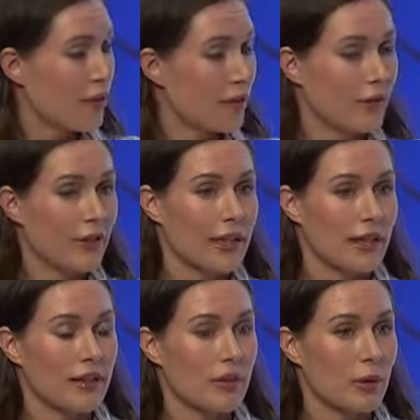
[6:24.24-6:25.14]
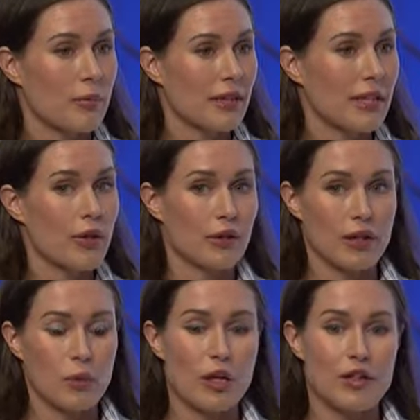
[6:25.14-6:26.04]
do agree with Matteo
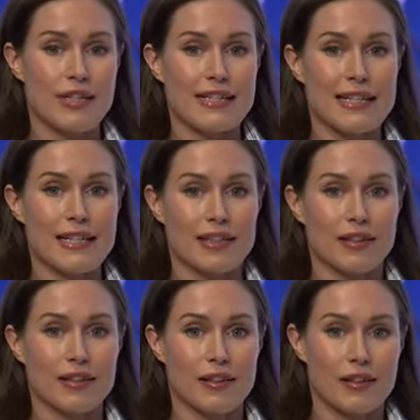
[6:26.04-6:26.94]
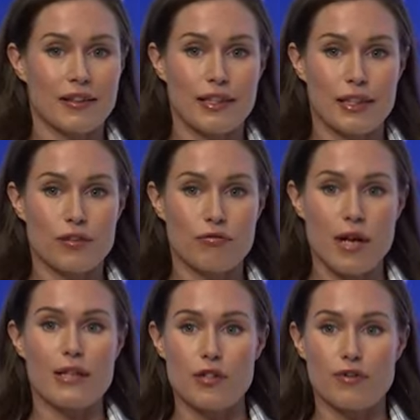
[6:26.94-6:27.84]
that we are seeing the
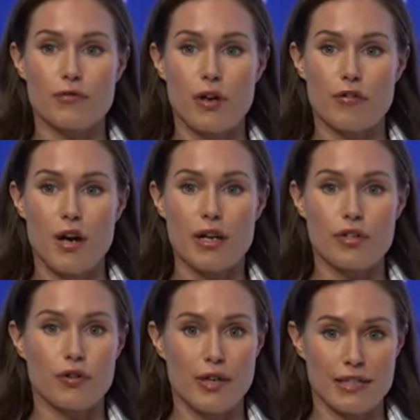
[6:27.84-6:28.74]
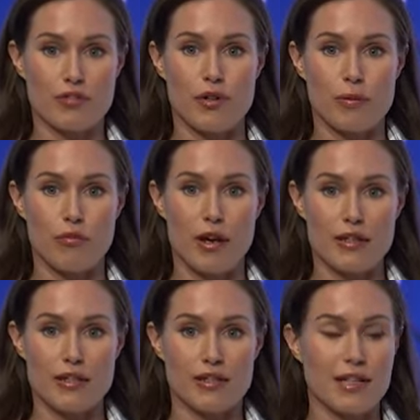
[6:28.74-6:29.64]
rise of far right or extreme
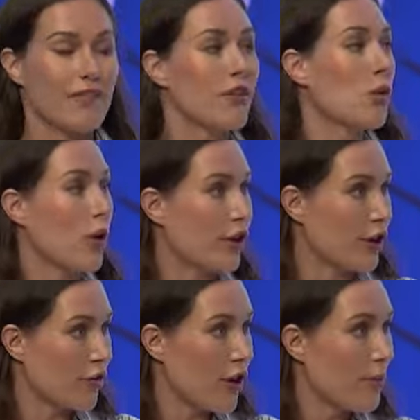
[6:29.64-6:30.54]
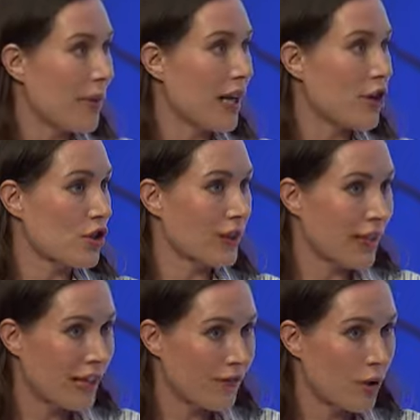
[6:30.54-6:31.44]
right everywhere in Europe and
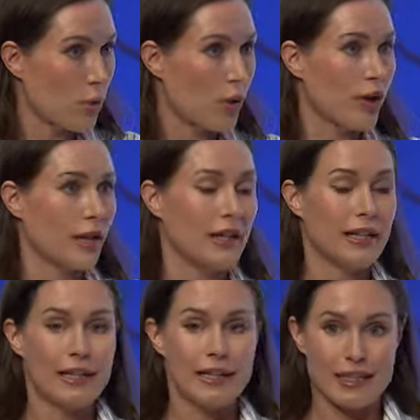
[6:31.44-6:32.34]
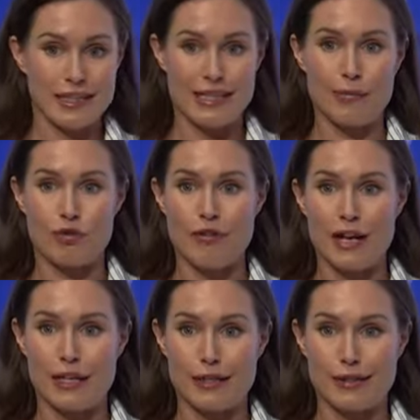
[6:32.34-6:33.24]
actually everywhere in
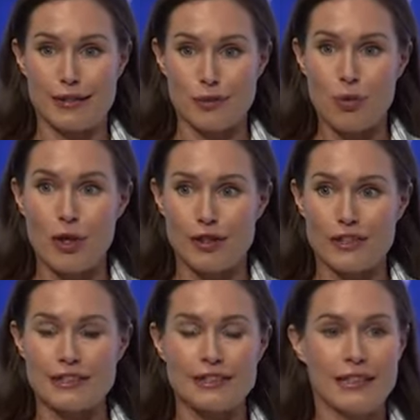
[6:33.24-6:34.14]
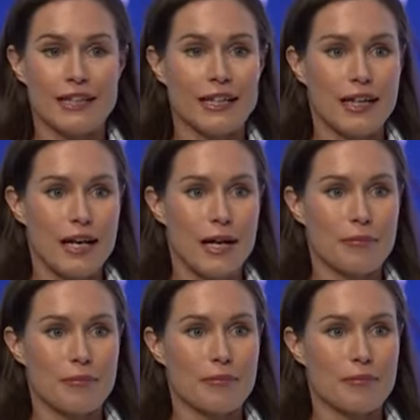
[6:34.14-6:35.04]
democratic world.
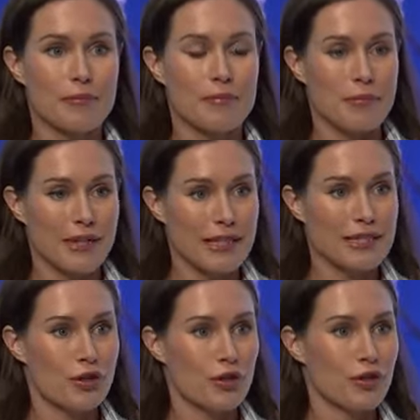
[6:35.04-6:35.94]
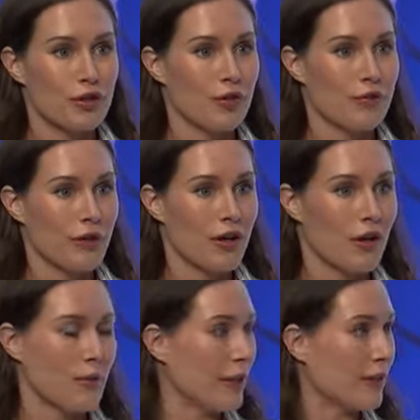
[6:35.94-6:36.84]
But it's not a new
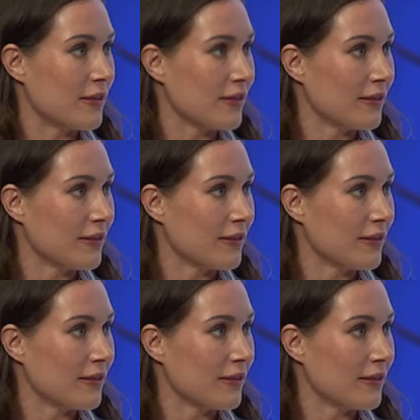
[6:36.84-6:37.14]
phenomenon.